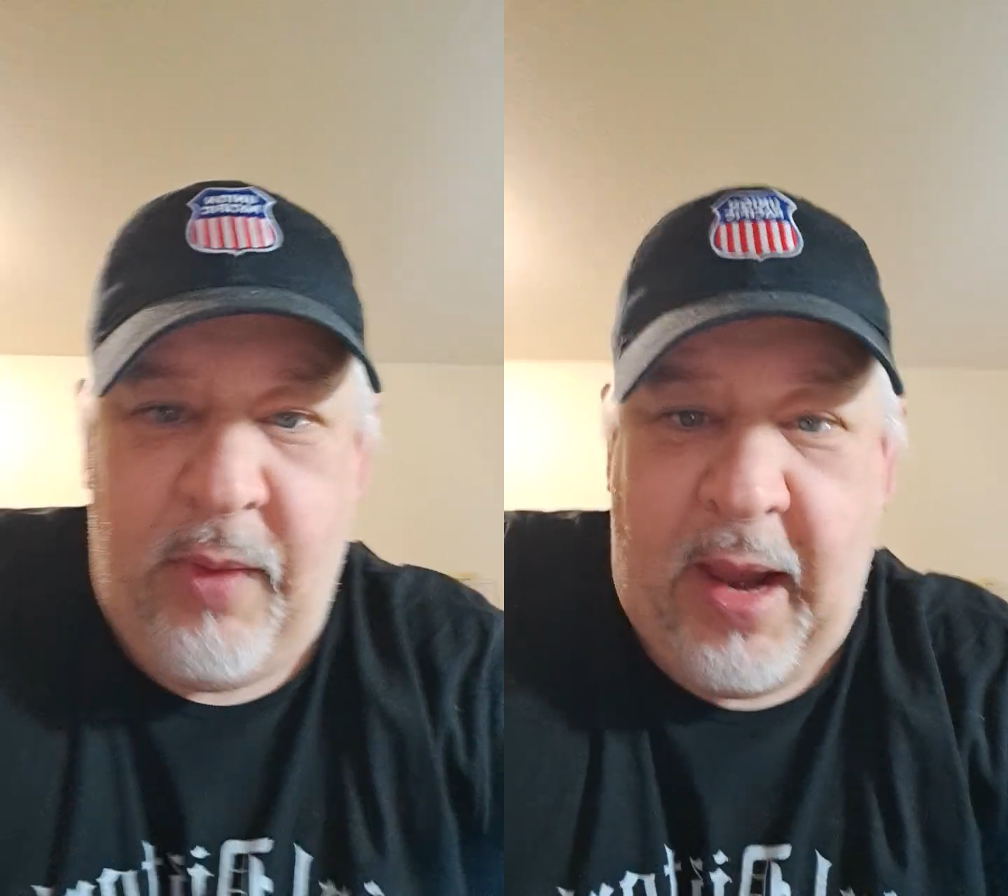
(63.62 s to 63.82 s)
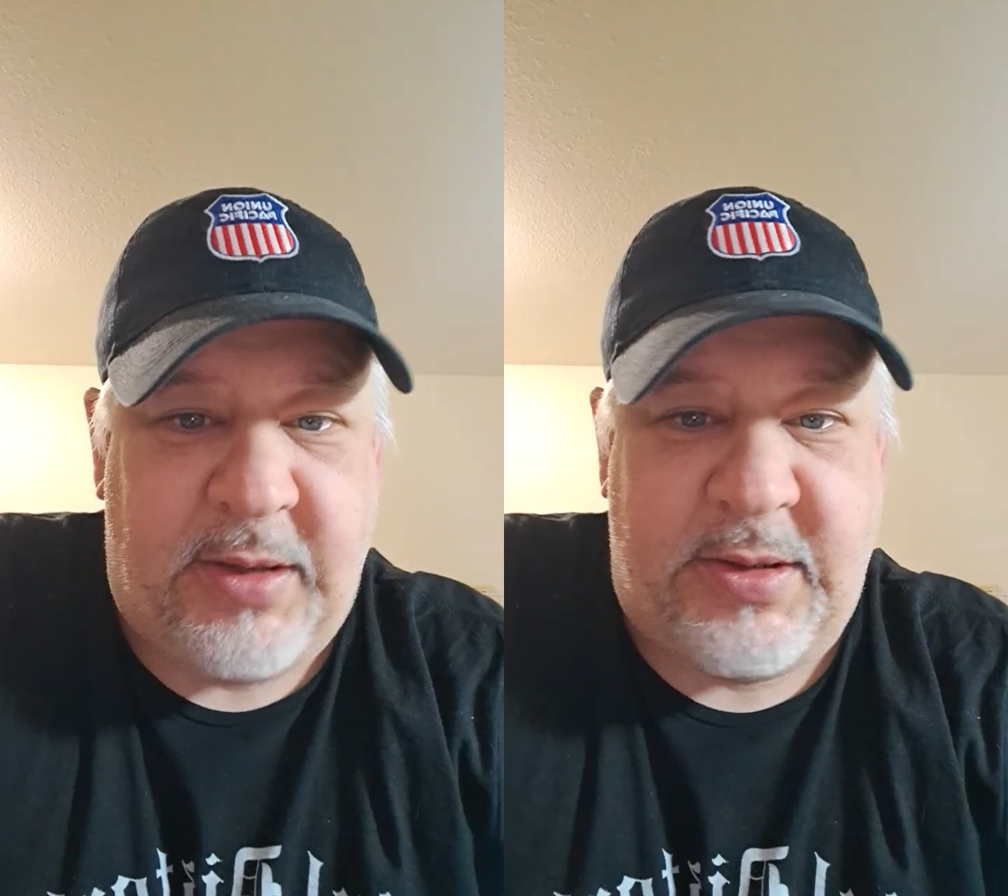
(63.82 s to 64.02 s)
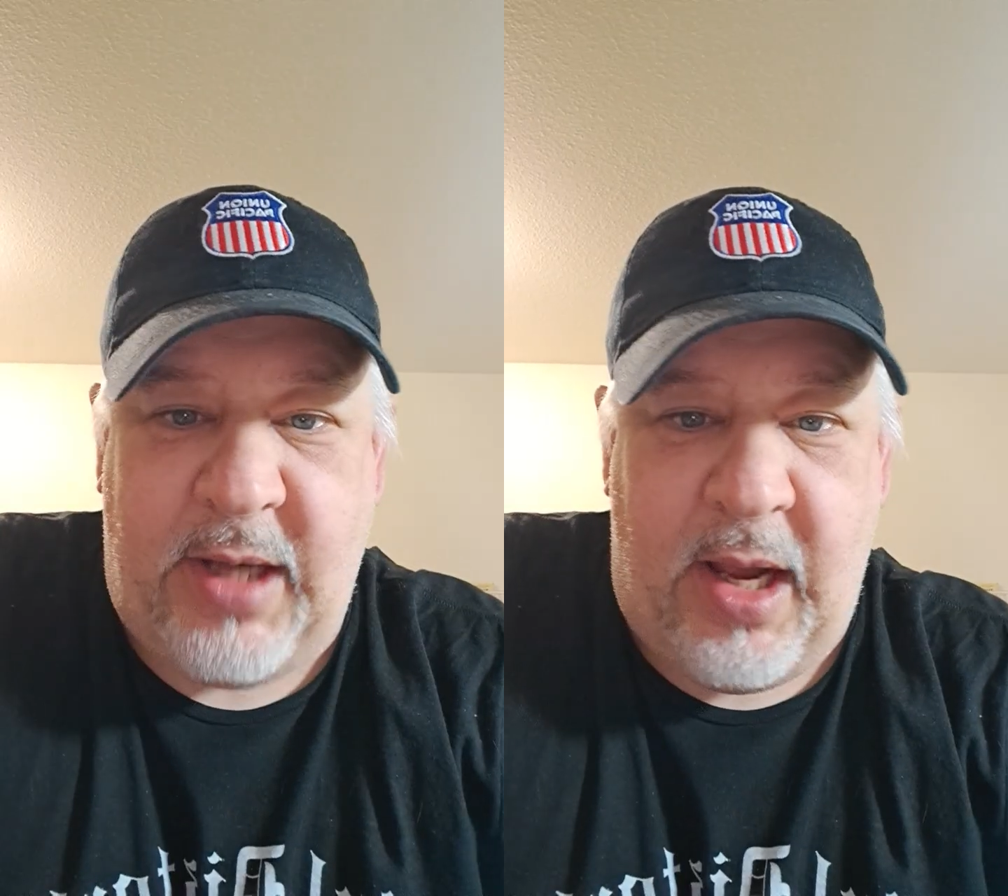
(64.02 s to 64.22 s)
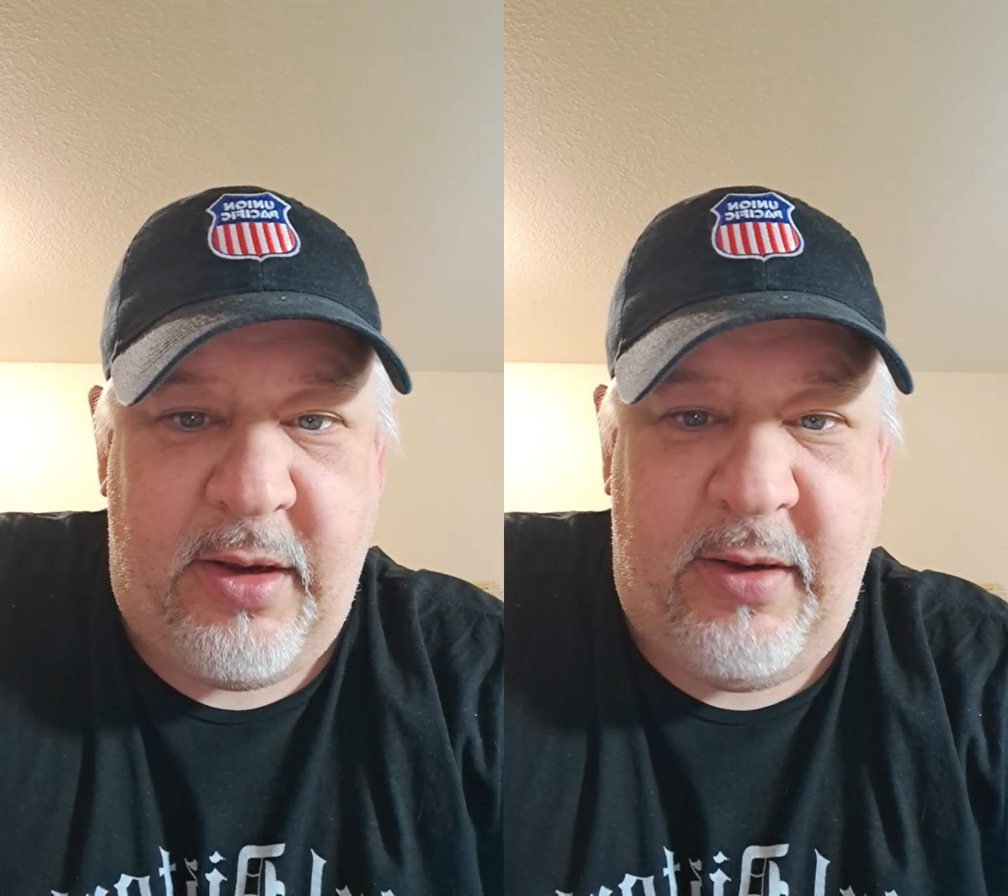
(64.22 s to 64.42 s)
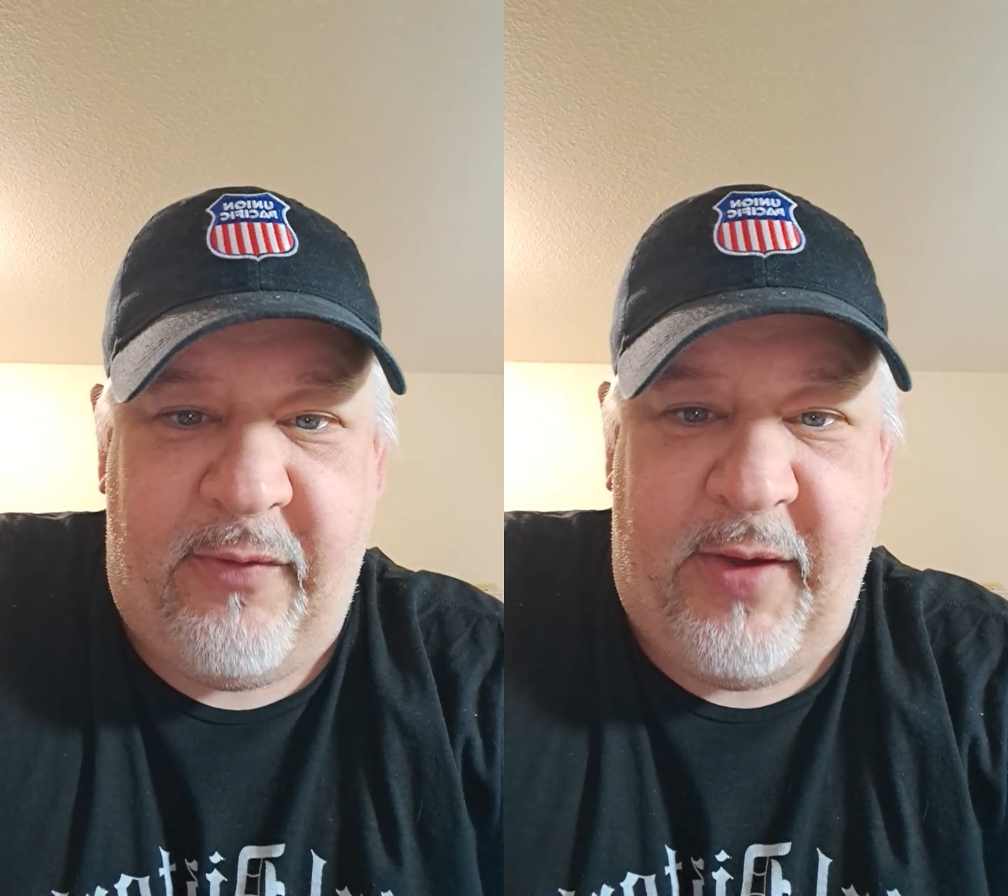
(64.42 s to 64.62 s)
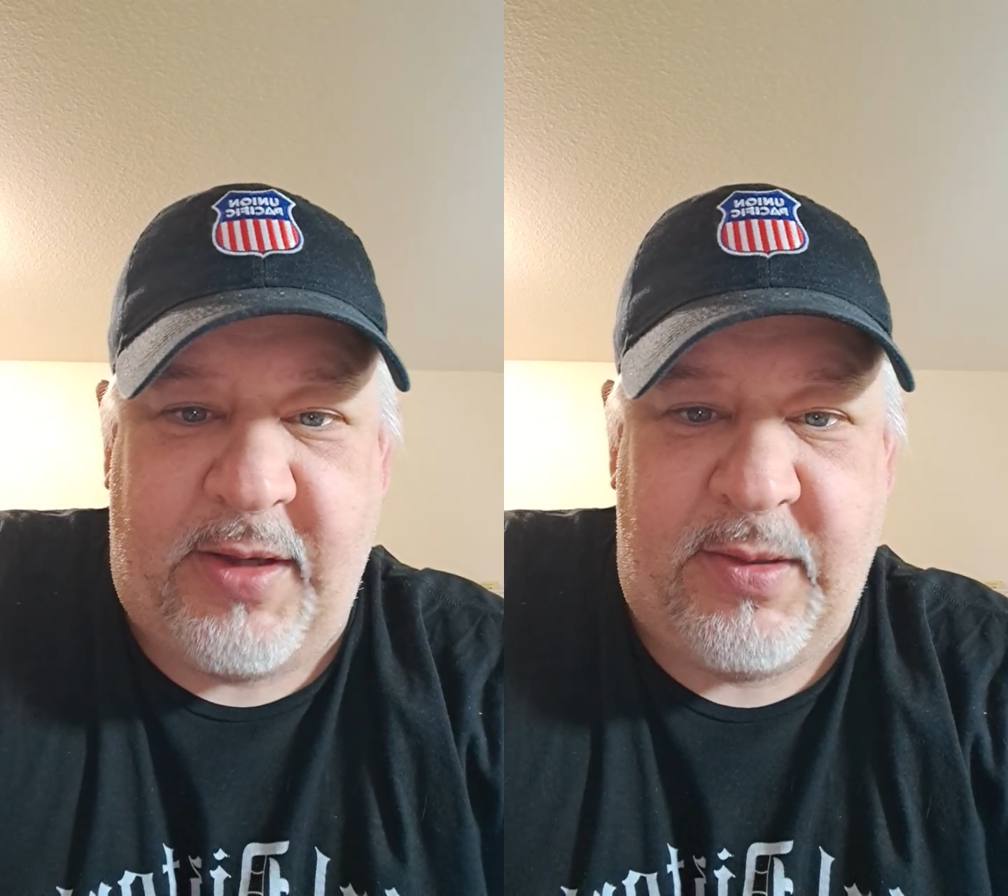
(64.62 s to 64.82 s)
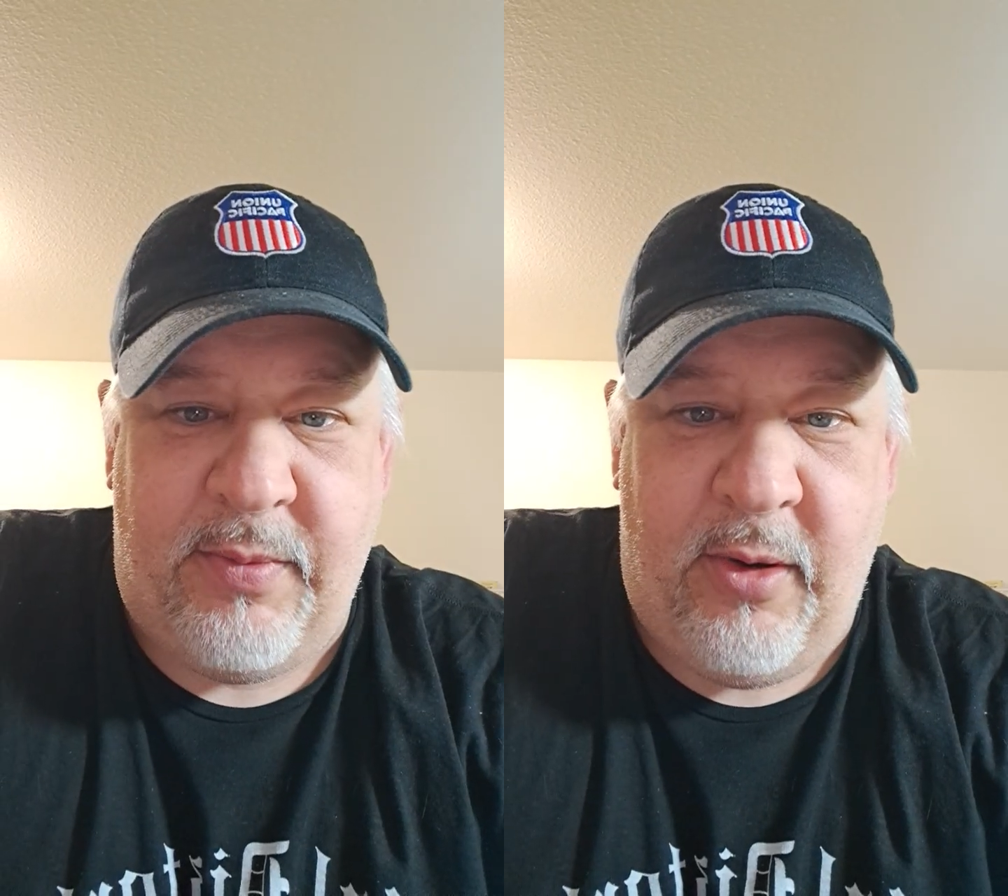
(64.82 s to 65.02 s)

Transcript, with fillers: That's how you fix it,